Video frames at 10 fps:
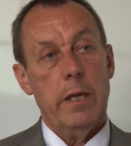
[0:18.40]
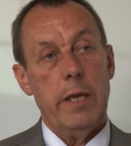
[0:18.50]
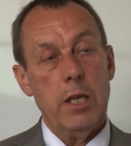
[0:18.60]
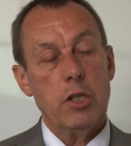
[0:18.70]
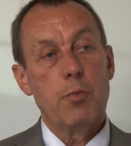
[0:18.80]

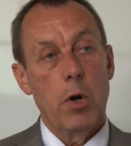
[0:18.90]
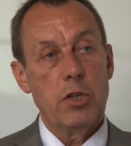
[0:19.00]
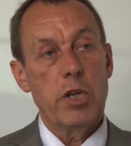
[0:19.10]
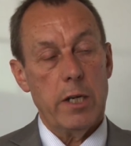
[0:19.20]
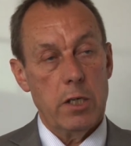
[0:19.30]
each
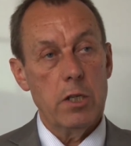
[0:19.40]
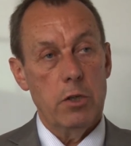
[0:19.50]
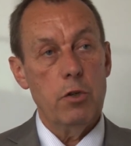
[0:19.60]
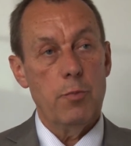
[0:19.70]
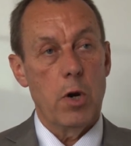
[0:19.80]
project is a
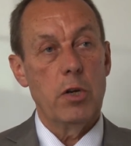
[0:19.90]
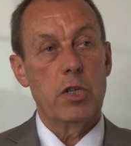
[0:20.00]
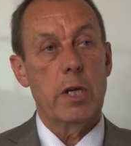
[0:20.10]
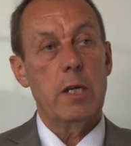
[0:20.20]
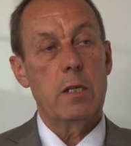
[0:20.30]
new
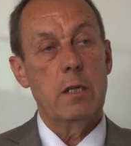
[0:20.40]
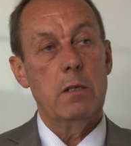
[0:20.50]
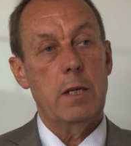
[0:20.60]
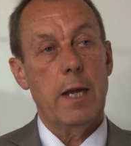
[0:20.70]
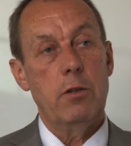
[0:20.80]
project,
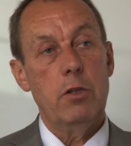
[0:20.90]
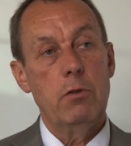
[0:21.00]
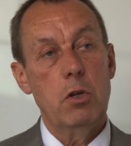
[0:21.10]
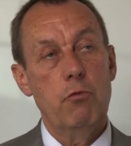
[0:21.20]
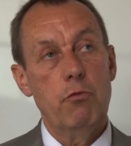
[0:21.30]
and you
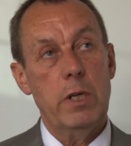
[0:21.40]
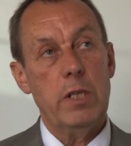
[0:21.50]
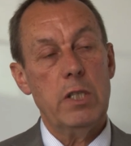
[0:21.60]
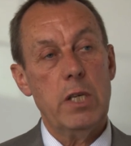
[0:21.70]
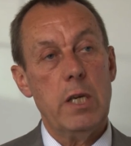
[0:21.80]
don't
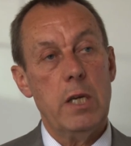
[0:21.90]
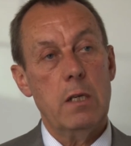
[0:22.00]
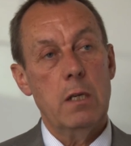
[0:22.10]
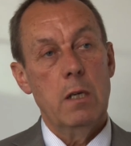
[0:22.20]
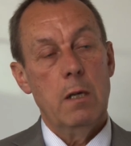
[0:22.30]
really see
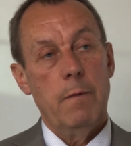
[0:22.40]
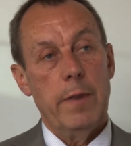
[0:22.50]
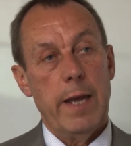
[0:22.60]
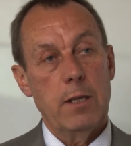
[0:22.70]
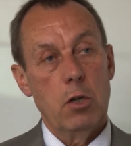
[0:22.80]
it
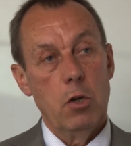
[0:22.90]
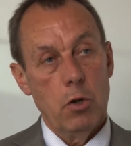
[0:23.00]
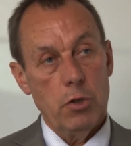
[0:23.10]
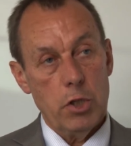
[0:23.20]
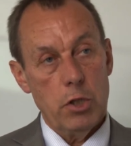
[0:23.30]
as a
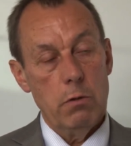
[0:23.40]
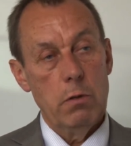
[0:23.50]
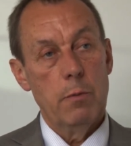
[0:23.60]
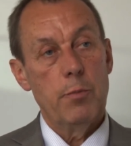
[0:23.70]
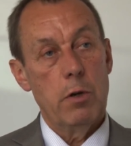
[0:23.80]

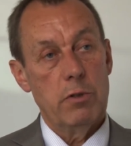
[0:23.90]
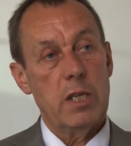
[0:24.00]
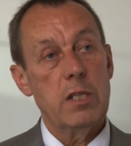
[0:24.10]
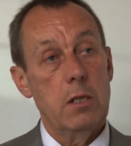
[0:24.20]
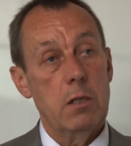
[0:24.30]
longitudinal
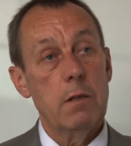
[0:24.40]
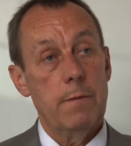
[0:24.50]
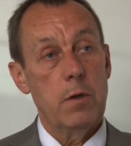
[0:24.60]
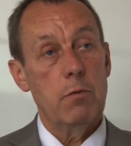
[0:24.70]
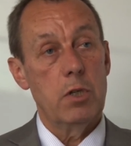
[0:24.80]
process into the
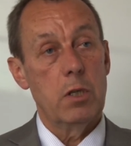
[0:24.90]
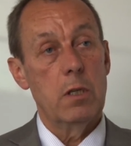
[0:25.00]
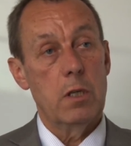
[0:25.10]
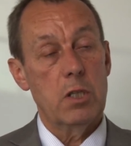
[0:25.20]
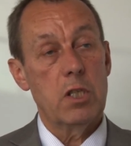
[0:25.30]
future,
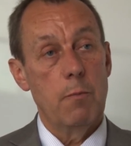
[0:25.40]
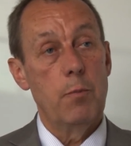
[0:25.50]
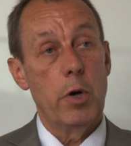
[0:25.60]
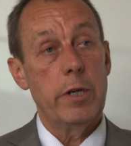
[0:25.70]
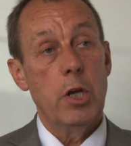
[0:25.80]
that at some
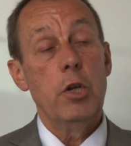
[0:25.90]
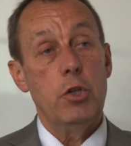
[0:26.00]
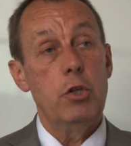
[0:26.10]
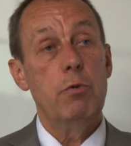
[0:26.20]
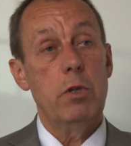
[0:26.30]
point
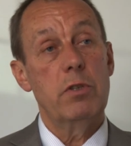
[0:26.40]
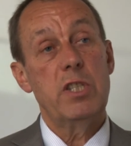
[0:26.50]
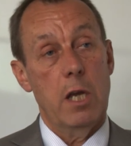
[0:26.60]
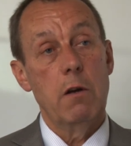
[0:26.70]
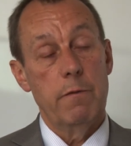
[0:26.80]
you
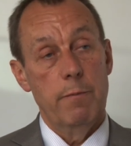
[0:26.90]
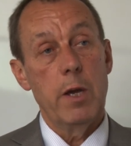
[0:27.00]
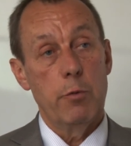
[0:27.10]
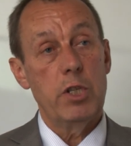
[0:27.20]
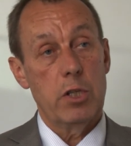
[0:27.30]
yourself
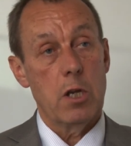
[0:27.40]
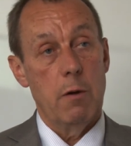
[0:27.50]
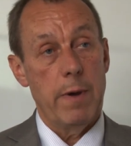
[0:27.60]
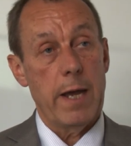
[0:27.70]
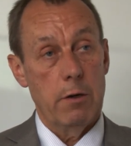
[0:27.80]
may wish to
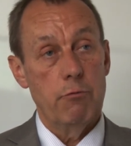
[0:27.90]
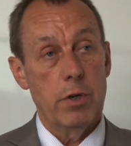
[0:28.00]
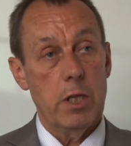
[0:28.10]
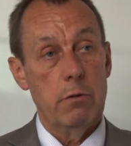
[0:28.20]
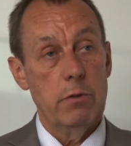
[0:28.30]
come back and
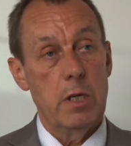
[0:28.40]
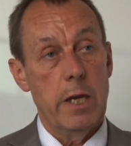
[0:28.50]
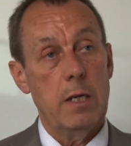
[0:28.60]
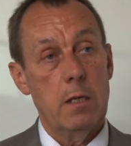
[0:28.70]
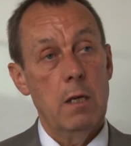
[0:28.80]
reuse
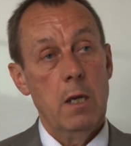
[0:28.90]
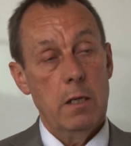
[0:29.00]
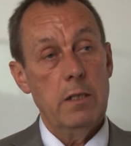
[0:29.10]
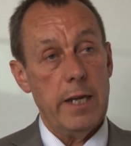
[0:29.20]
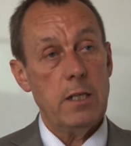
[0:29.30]
data.
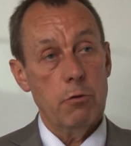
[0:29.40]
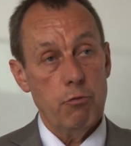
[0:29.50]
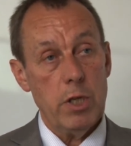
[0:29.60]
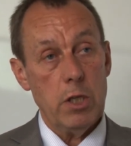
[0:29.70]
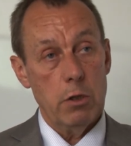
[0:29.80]
Data
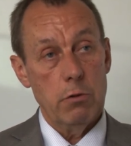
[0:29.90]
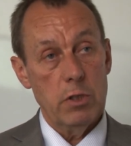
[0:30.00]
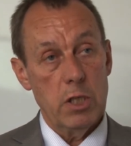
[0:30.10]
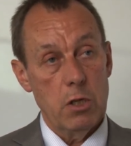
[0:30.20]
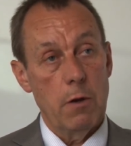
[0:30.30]

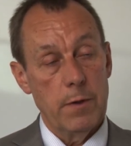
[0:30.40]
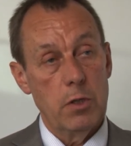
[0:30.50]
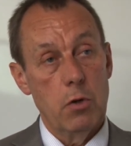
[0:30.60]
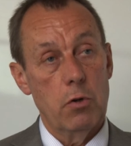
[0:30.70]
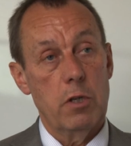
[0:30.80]
reuse is
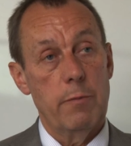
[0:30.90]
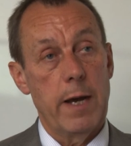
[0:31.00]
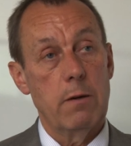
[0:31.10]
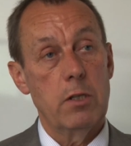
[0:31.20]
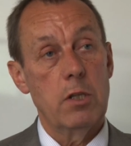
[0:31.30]
often talked
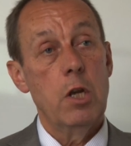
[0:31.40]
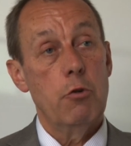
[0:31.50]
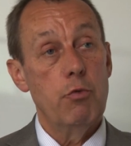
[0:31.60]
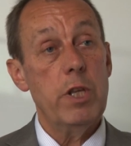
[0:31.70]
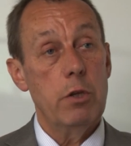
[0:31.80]
about as
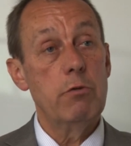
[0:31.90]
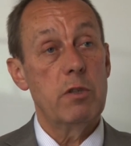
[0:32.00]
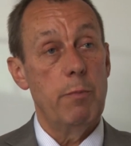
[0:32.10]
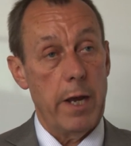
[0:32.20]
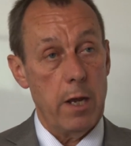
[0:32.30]

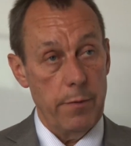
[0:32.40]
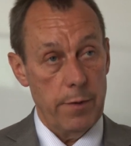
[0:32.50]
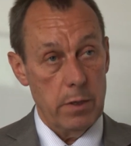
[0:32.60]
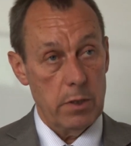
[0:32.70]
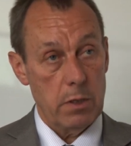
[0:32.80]
reuse by
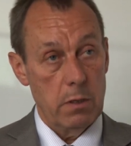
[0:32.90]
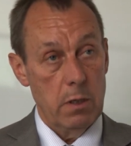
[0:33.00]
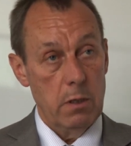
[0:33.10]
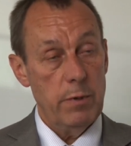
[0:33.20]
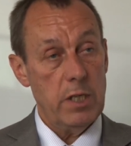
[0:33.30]
others,
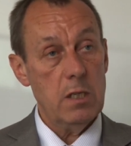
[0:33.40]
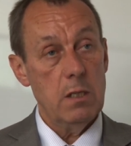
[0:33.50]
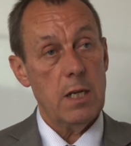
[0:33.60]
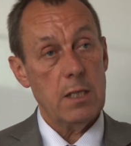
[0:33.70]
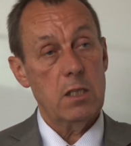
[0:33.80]
but it
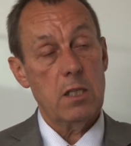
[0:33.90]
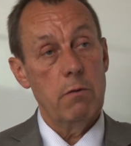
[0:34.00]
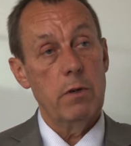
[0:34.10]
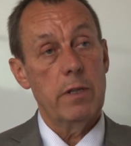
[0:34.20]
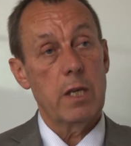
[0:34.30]
isn't
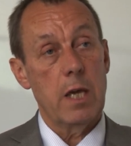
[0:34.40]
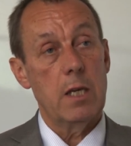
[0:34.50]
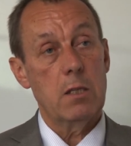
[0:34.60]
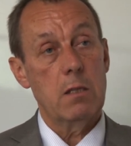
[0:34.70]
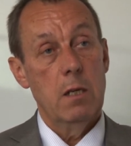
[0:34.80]
necessarily the
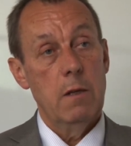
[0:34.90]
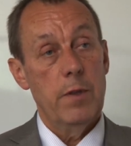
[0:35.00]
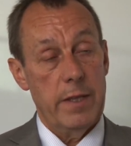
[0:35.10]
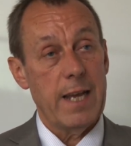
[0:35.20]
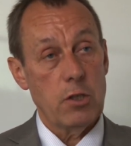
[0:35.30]
case
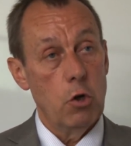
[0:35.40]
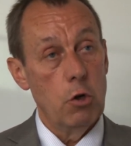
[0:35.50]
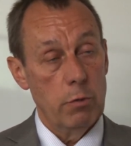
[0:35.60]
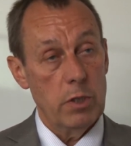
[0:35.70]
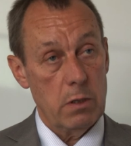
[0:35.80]
that that's
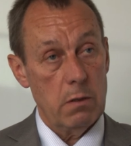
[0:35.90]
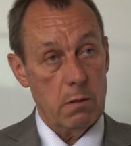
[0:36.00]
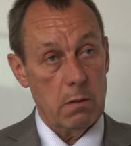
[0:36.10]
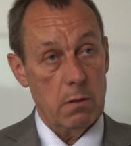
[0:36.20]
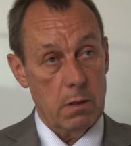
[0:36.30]
always,
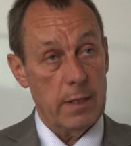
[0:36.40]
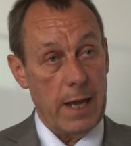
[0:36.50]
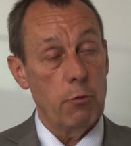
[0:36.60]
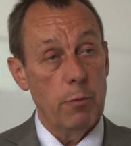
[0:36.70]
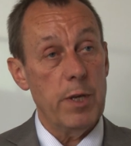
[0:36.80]

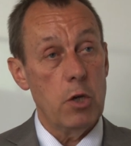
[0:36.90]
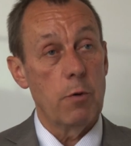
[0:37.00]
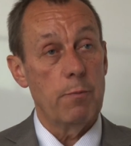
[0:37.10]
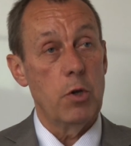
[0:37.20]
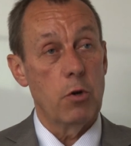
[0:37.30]
that will be
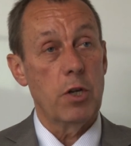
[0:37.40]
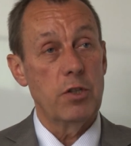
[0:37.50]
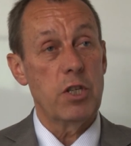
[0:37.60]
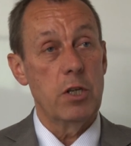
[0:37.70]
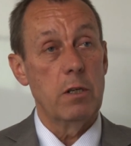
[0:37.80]
your
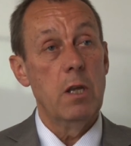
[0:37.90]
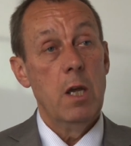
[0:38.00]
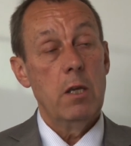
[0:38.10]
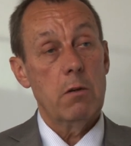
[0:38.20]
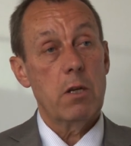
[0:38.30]
concern.
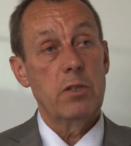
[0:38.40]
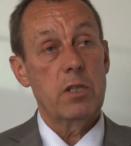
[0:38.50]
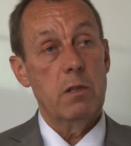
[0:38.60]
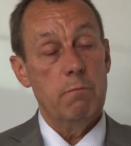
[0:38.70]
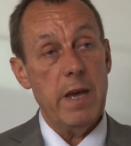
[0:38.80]
Your
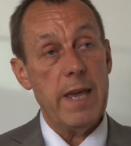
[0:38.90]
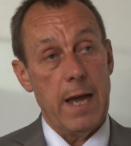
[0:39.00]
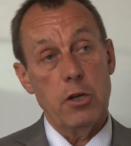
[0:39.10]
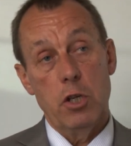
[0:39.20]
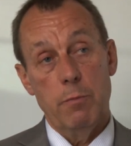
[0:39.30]
concern may
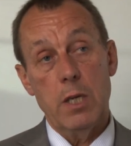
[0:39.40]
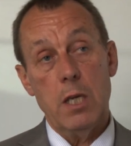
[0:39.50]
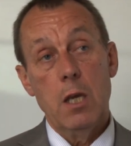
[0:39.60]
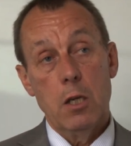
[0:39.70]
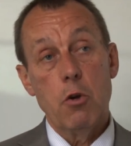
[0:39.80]
actually
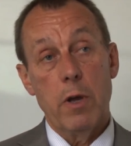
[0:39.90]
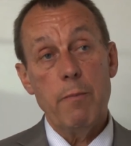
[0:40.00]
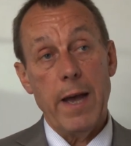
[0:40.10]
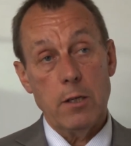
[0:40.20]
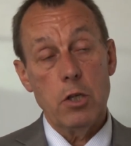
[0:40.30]
be
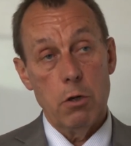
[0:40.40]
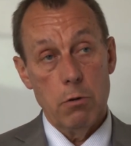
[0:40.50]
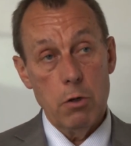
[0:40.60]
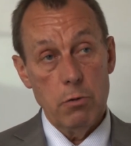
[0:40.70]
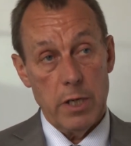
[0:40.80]
going back to
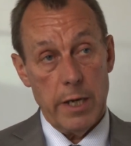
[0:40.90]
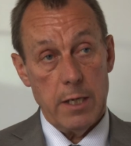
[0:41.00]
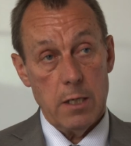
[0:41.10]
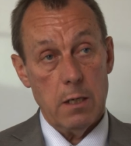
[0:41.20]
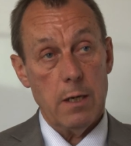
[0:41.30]
your old
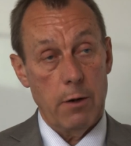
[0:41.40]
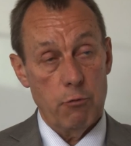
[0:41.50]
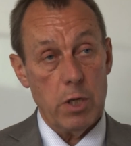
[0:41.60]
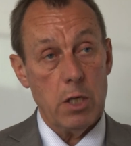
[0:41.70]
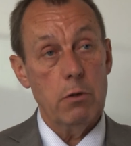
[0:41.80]
data and
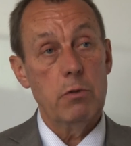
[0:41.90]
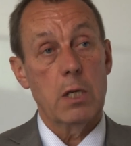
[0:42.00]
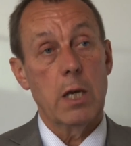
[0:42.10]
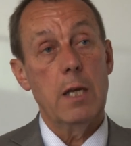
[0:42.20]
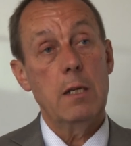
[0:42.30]

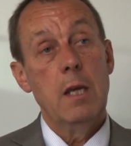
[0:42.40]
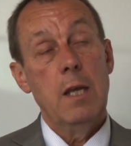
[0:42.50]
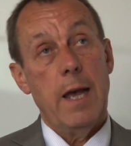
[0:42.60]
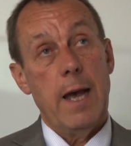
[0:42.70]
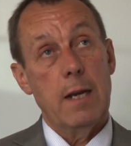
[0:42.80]
reusing it.
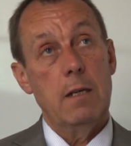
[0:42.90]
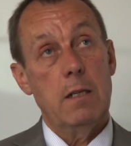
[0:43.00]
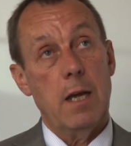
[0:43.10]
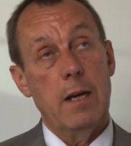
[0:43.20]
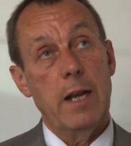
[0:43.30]

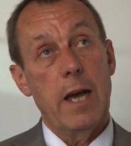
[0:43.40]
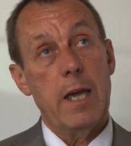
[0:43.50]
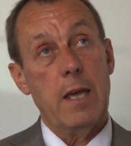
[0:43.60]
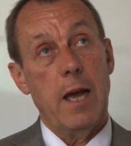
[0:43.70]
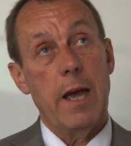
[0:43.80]
And
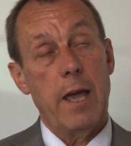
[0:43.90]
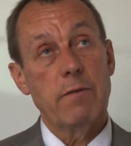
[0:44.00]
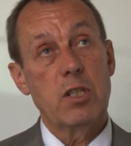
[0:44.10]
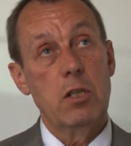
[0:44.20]
I